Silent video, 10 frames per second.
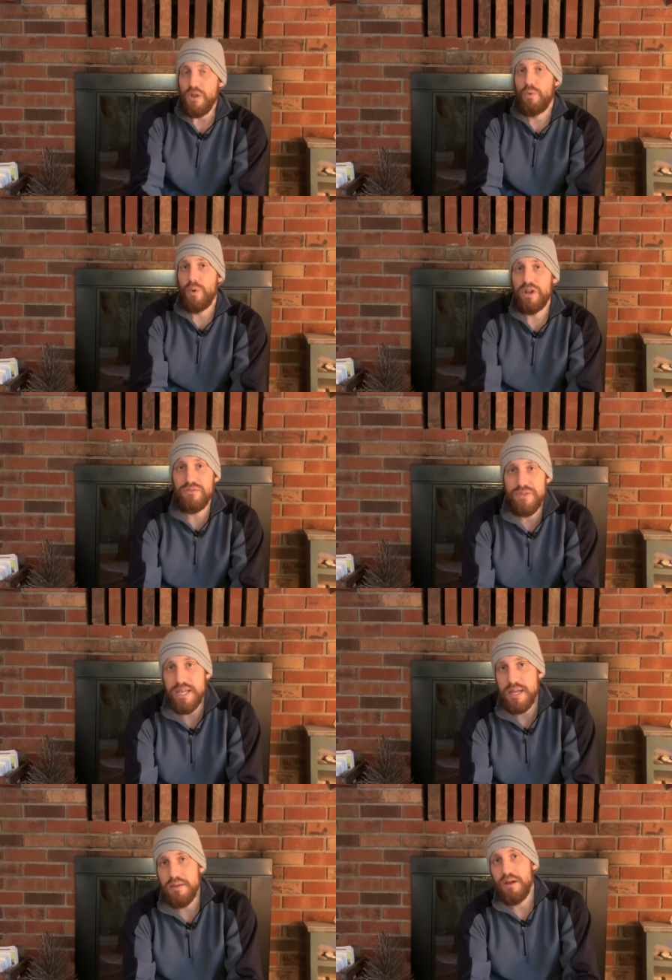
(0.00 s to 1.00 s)
one of
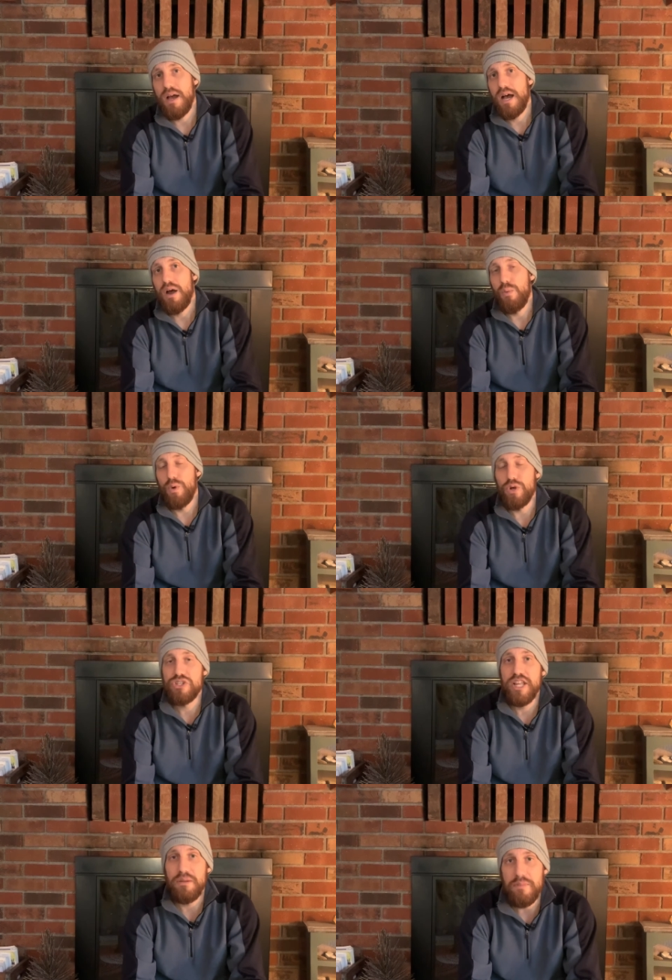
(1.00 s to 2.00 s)
the uh,
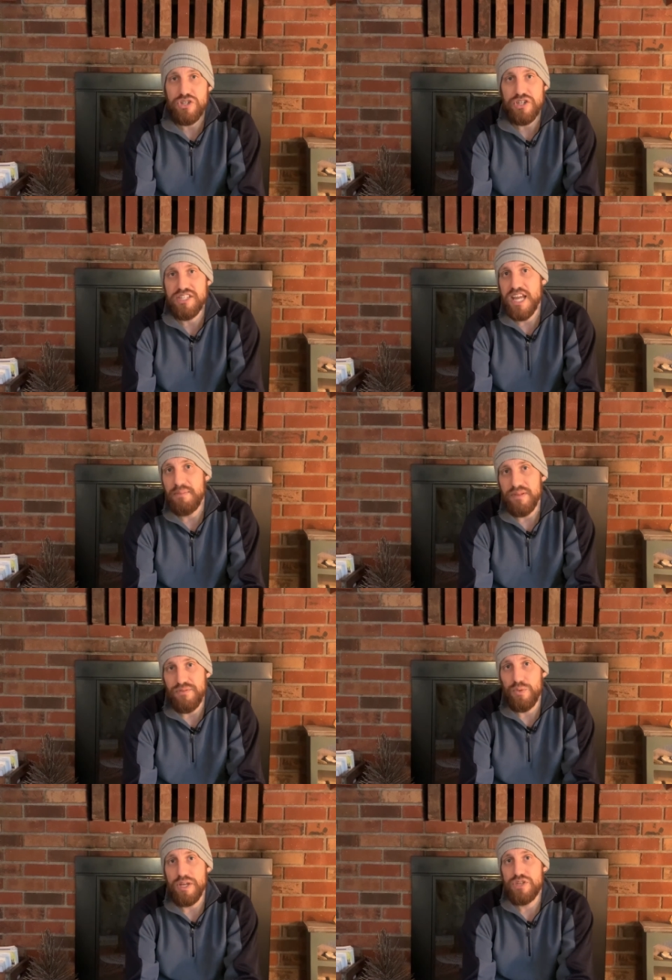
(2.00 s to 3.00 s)
words on the mission statement
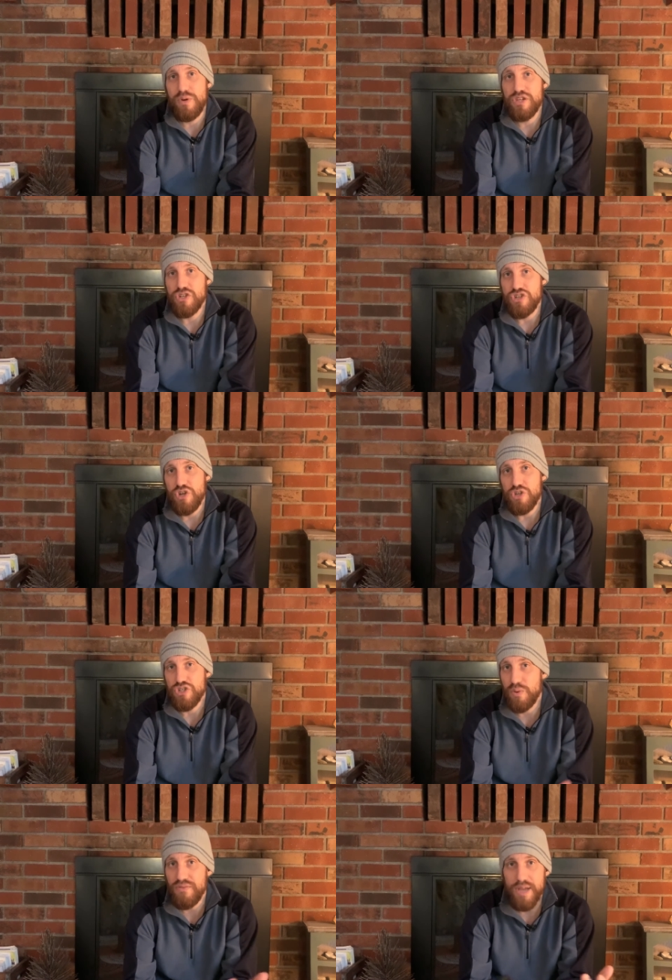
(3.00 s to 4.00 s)
for Restoration Church.
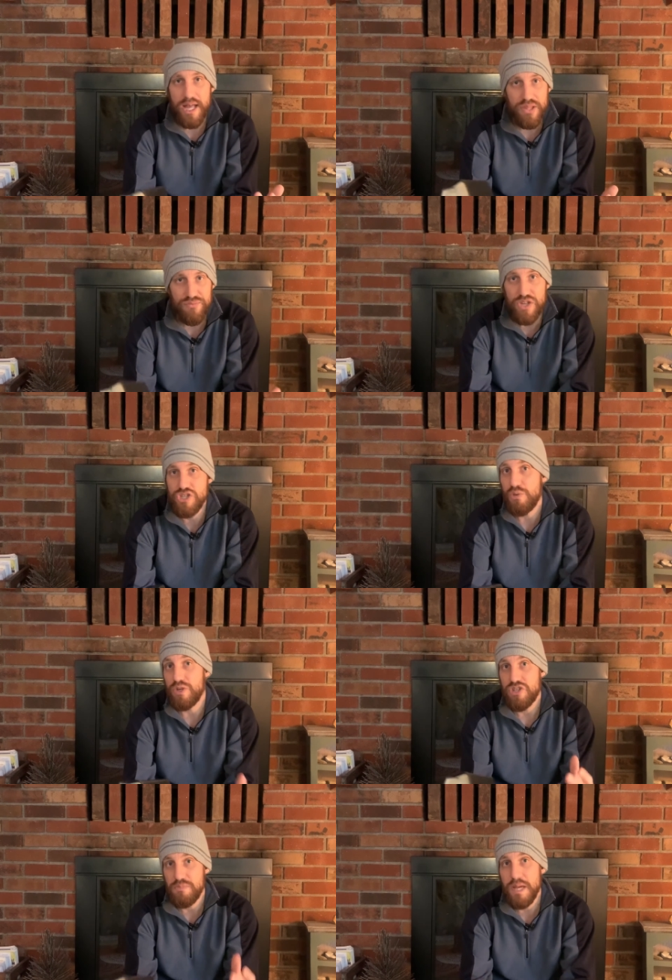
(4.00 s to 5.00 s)
So we've got the vision,
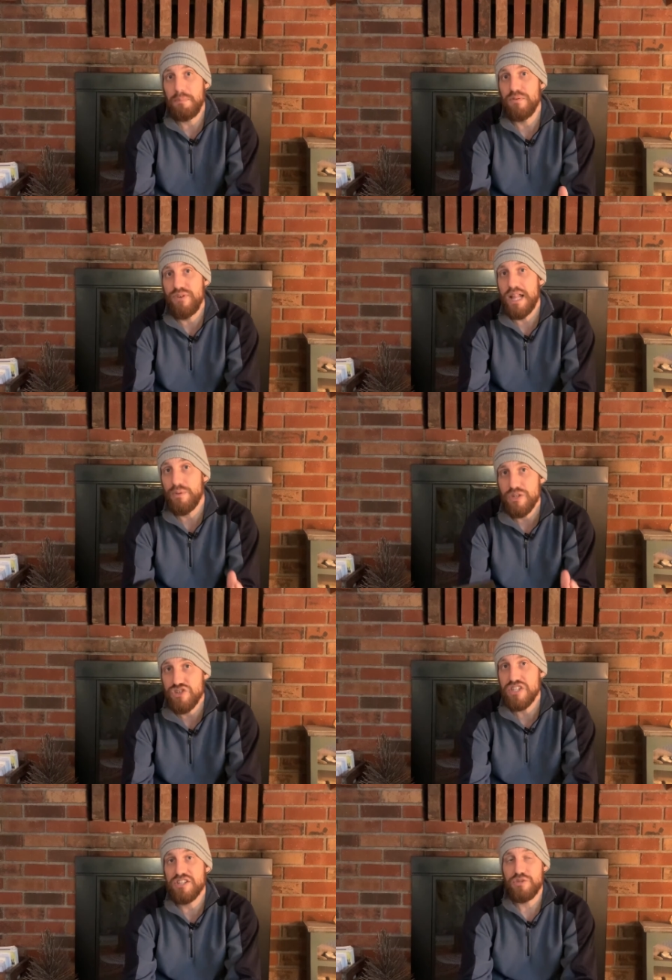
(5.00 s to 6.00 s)
which is people following
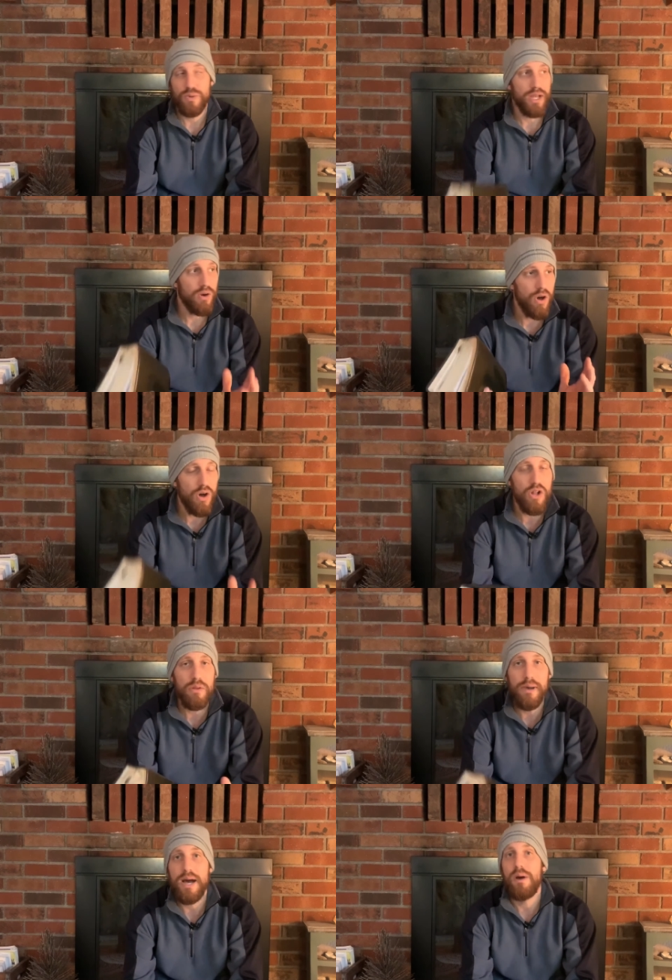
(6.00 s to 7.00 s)
Jesus. We are all
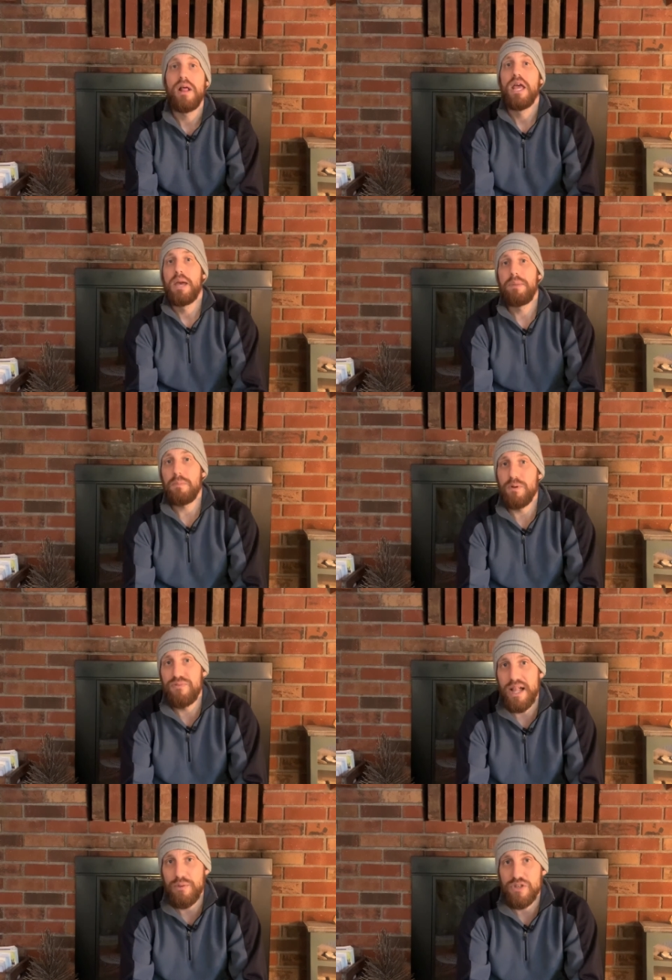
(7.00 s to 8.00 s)
about people
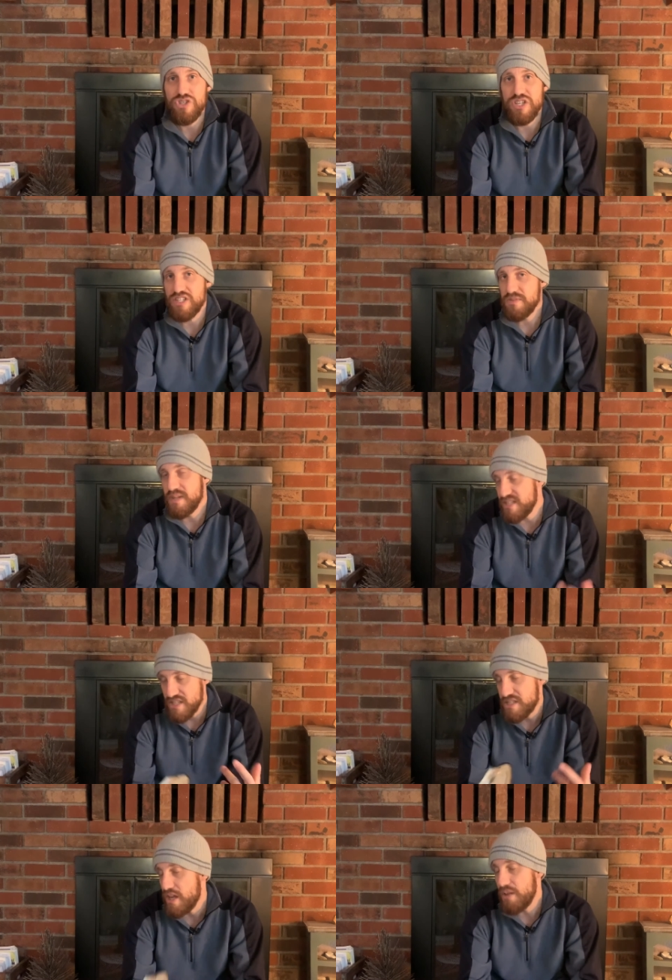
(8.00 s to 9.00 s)
following Jesus because
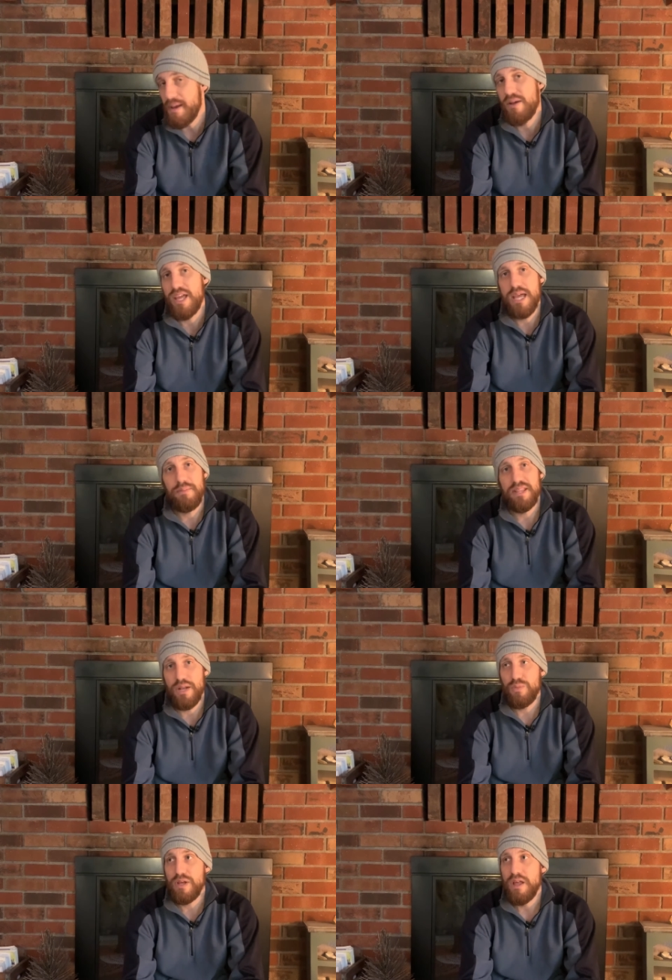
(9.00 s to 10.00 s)
it's all about Him. And
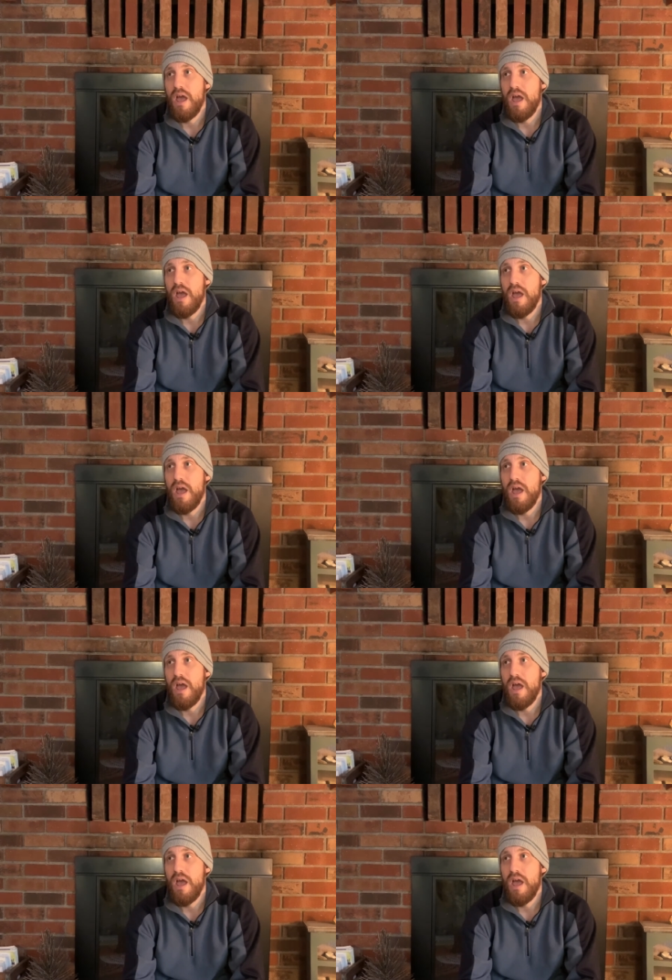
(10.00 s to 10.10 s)
then we,